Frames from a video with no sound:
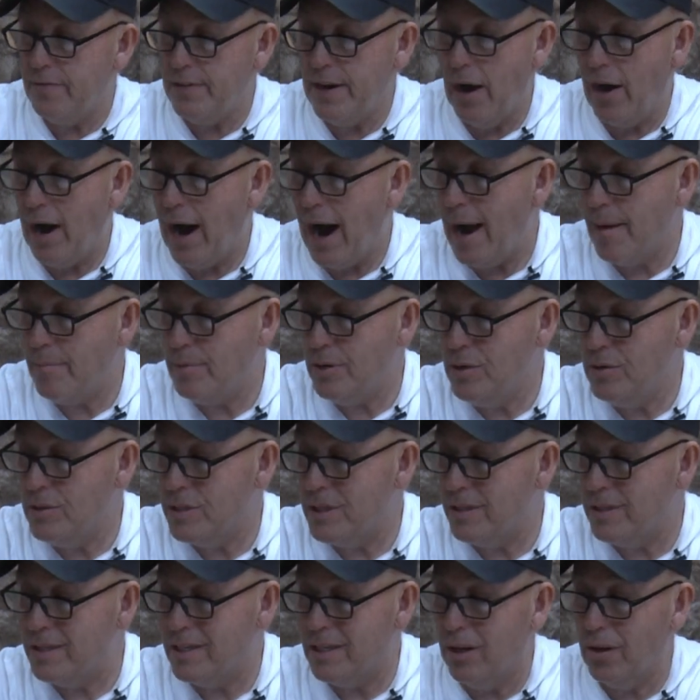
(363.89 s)
Now, I'm
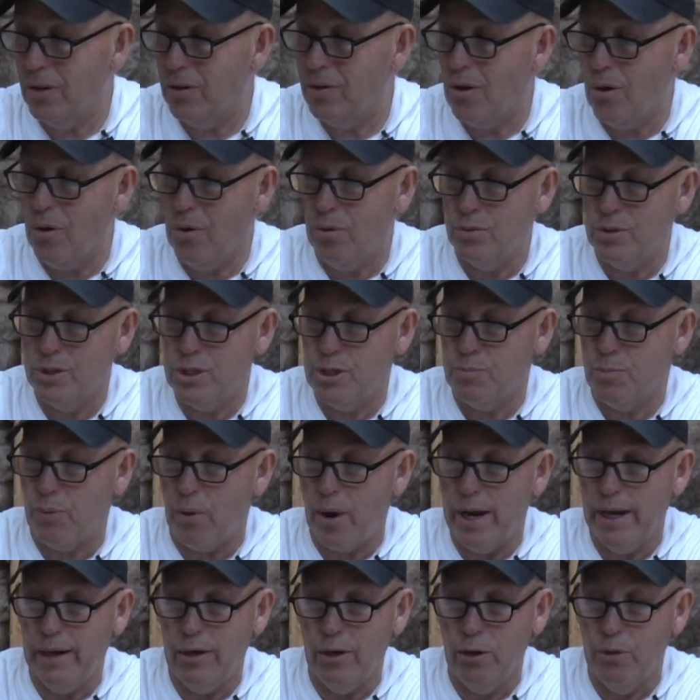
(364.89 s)
using silicone
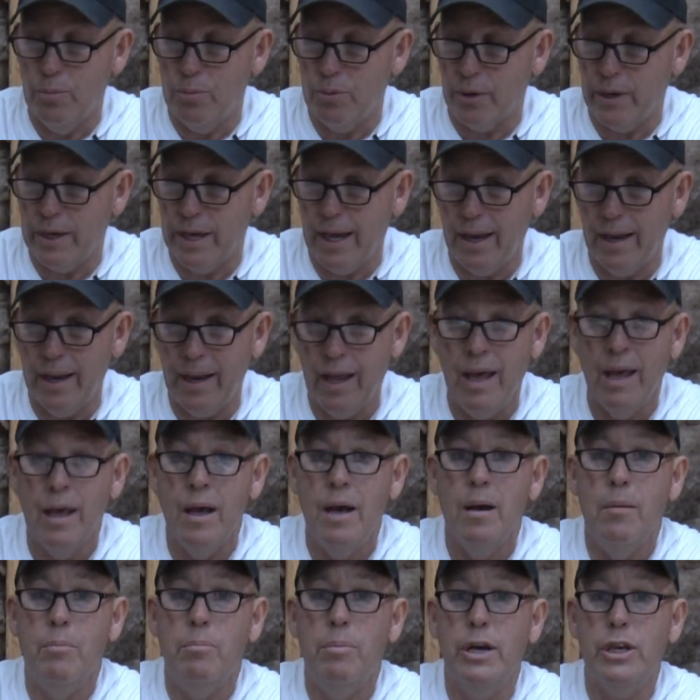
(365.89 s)
spray lubricant,
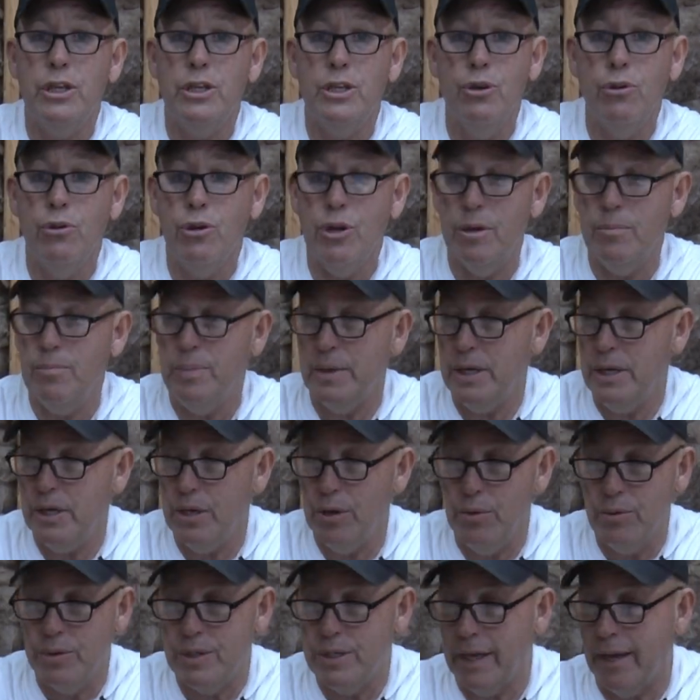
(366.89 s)
but you could be
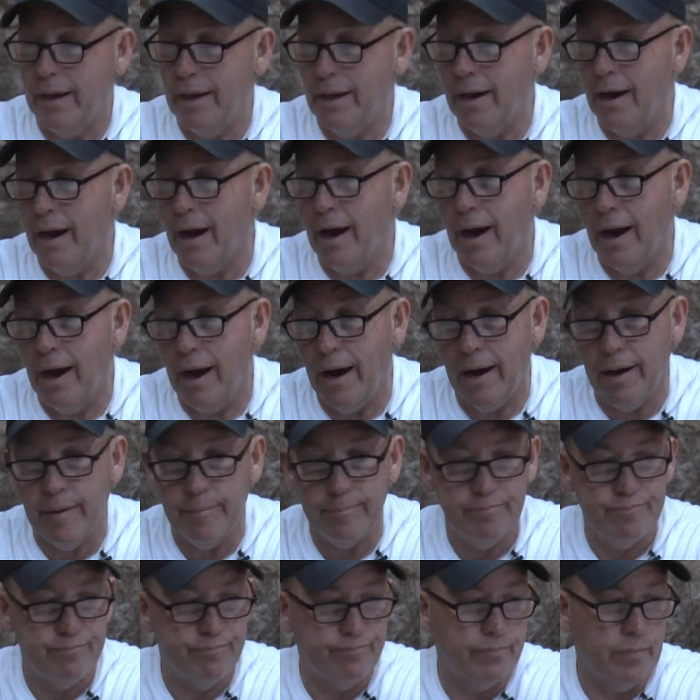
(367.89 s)
using
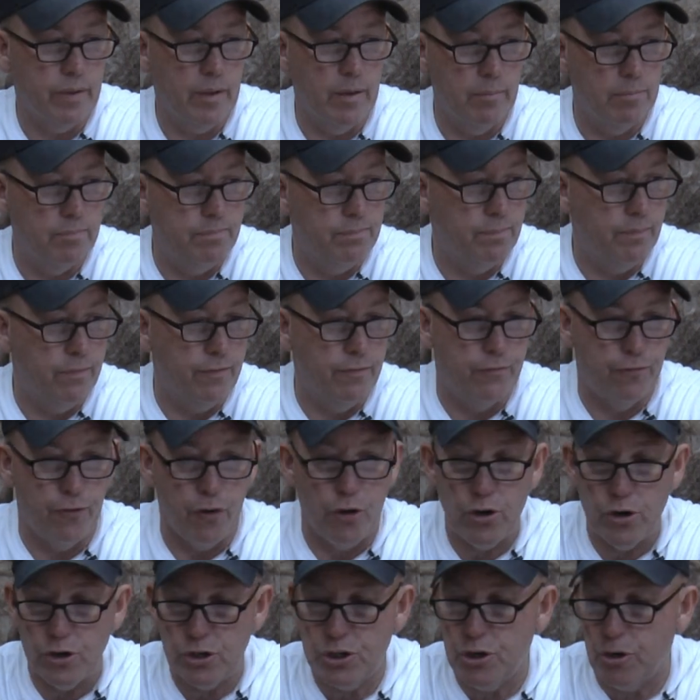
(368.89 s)

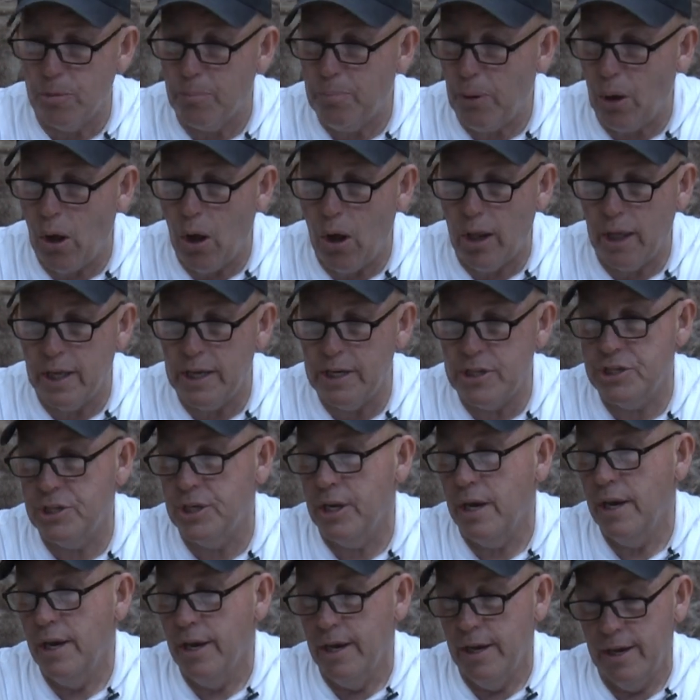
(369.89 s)
furniture polish.
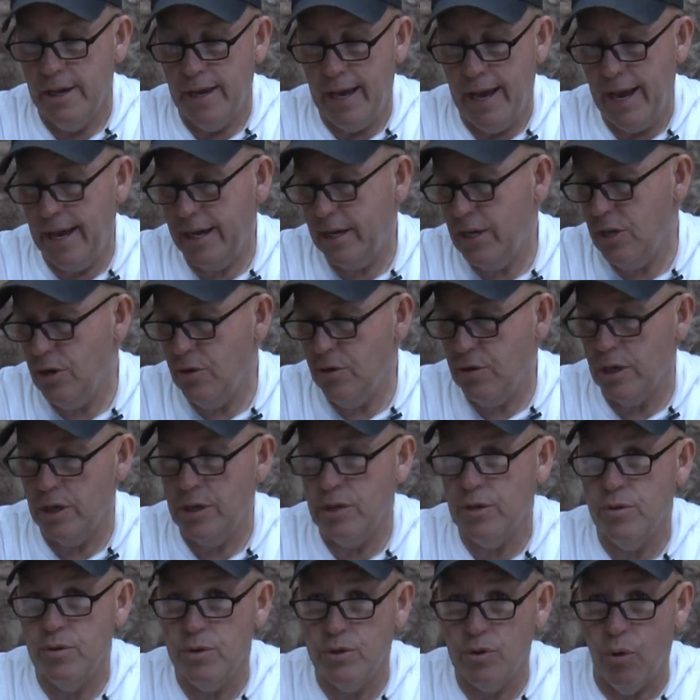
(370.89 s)
Heck, you can
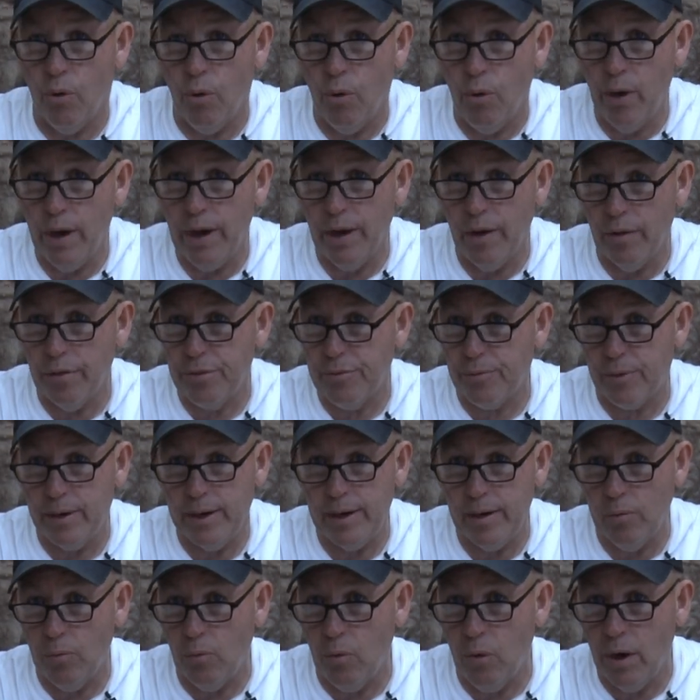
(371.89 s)
use oil,
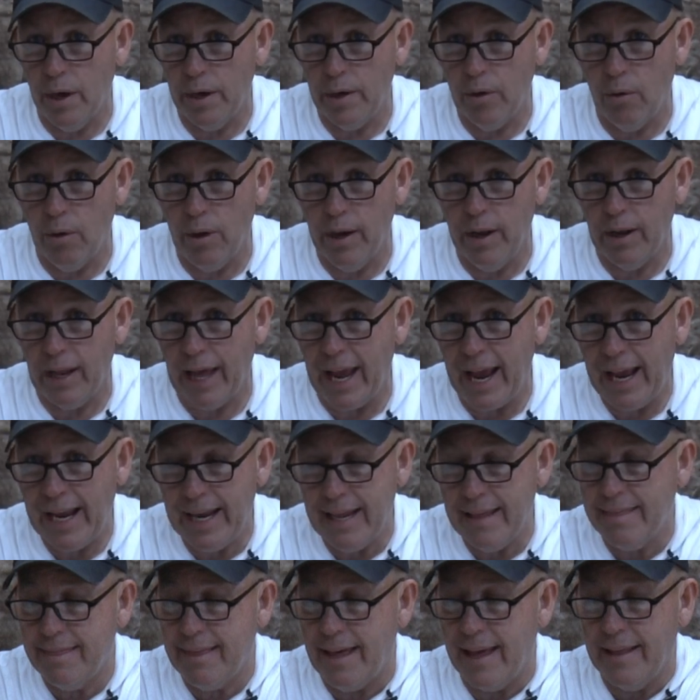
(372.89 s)
3-in-1 oil,
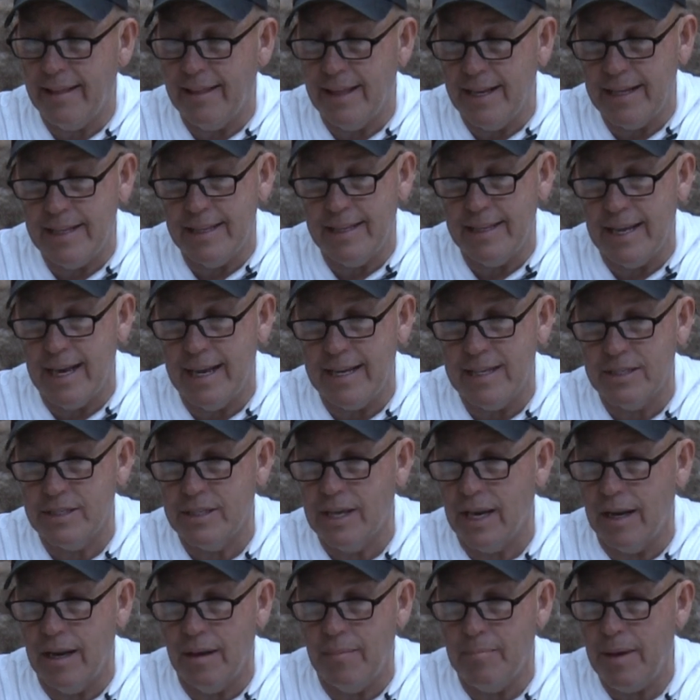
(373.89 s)
anything that is
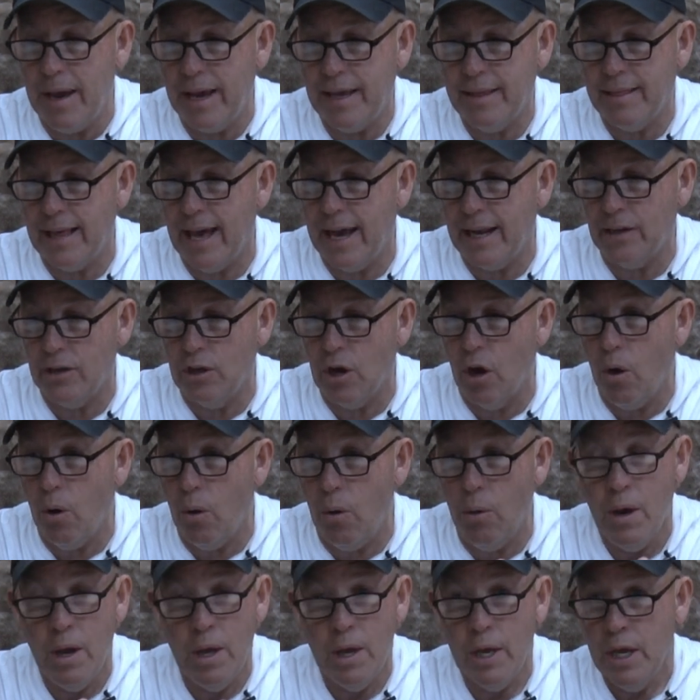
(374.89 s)
going to make that
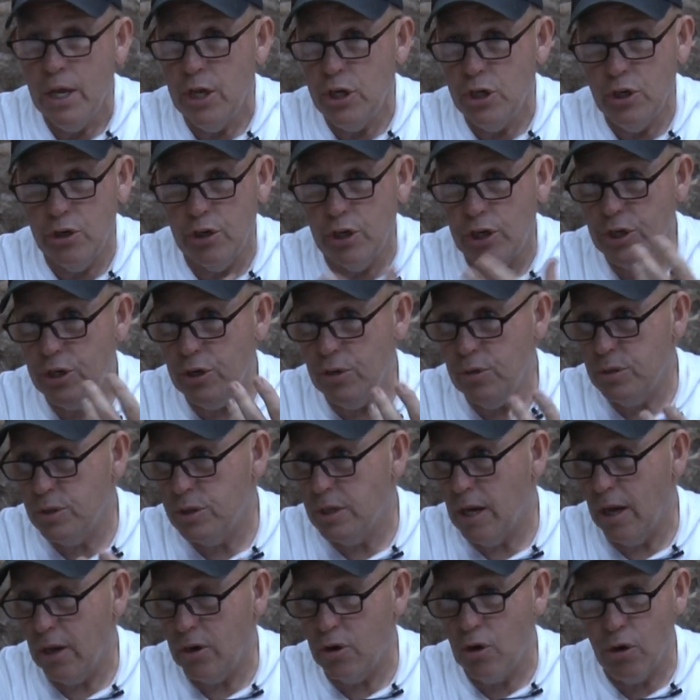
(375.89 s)
go. You can
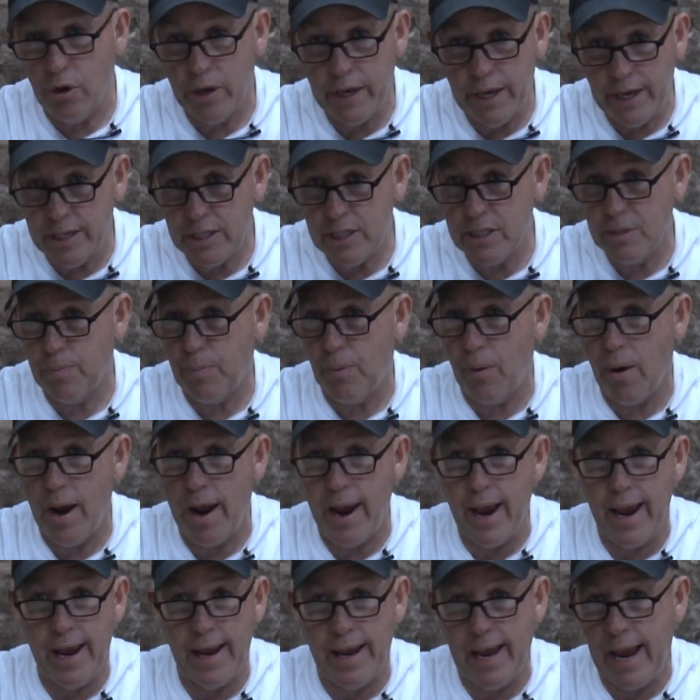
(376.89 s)
use cooking
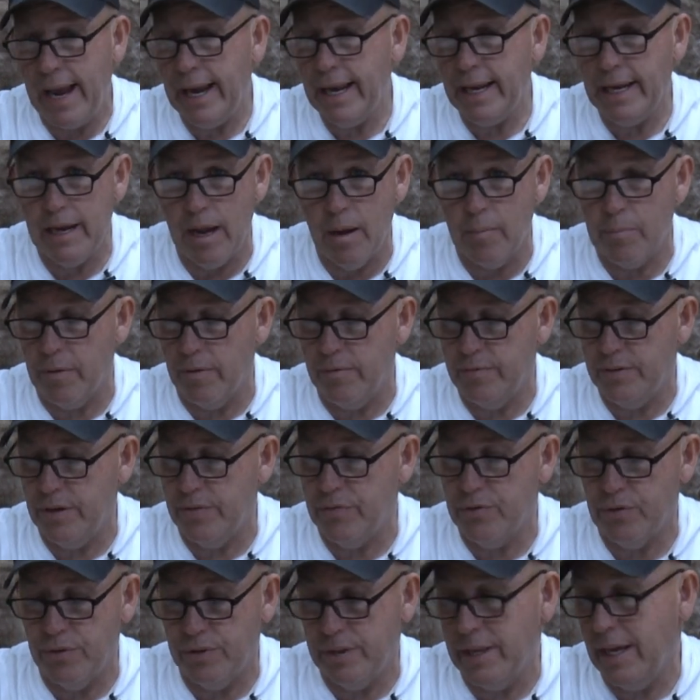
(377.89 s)
spray, any number of
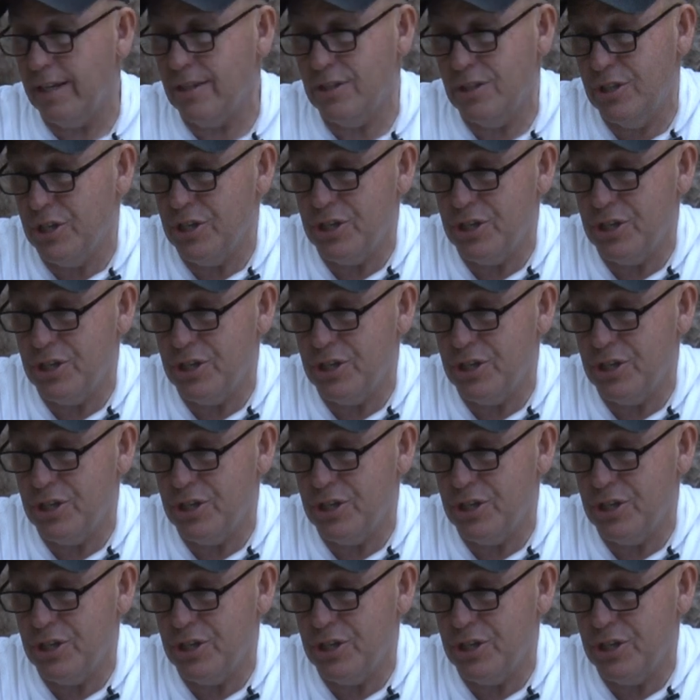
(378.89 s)
different things.